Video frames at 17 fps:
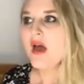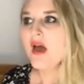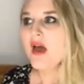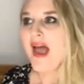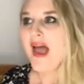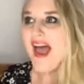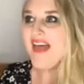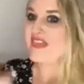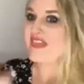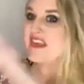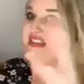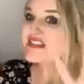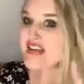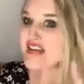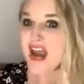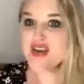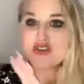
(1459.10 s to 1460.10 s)
at this
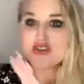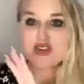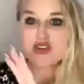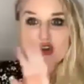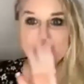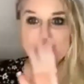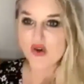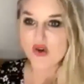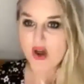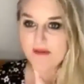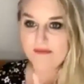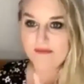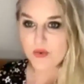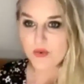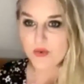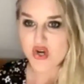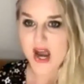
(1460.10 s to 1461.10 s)
stage, and I don't know if it'll
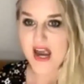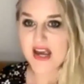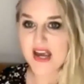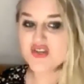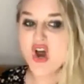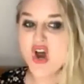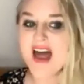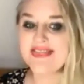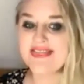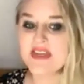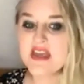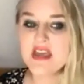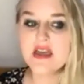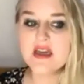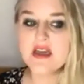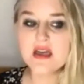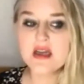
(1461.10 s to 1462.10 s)
change, I
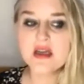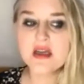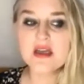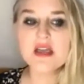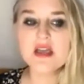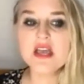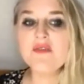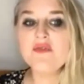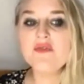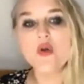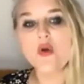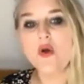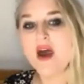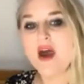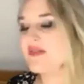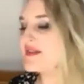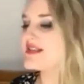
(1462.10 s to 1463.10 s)
think if you're
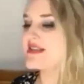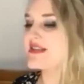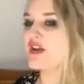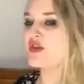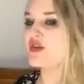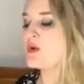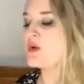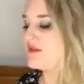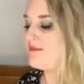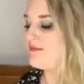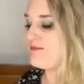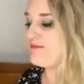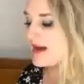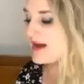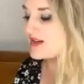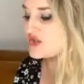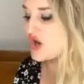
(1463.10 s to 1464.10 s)
at the stage where you've
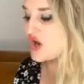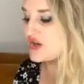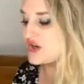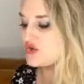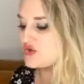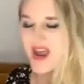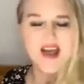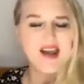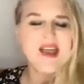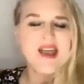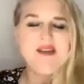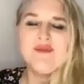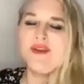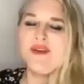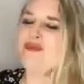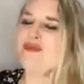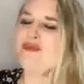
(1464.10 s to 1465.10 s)
monetized your account, even
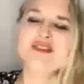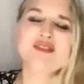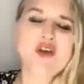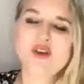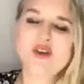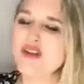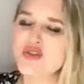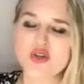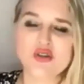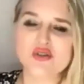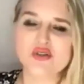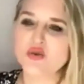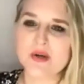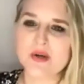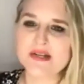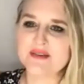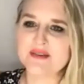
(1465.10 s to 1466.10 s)
if it is only
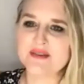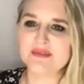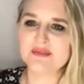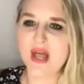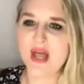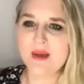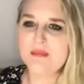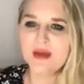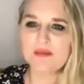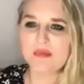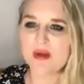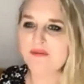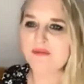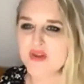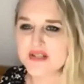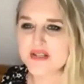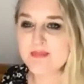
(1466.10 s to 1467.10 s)
$1.27 like me my
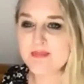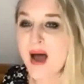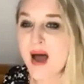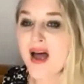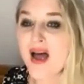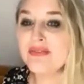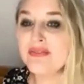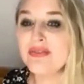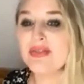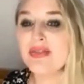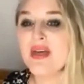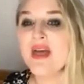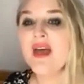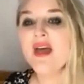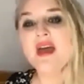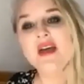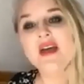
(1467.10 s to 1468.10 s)
first month,
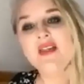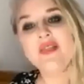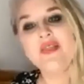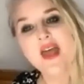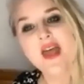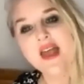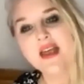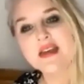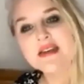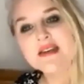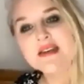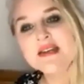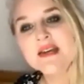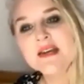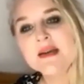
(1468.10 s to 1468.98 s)
then